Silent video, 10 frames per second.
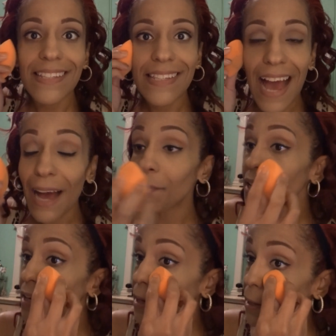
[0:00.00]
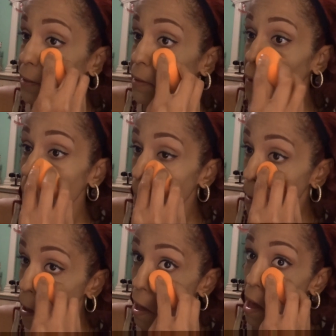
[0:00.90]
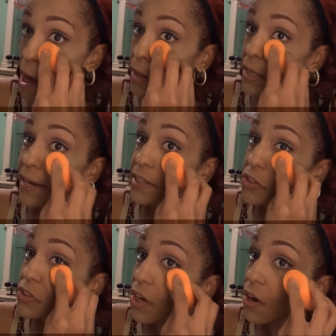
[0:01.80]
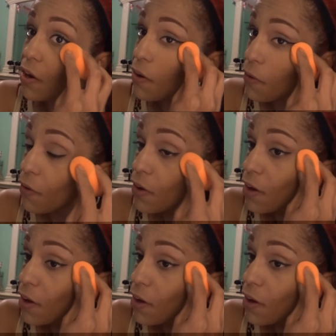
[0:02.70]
dab it in, like so,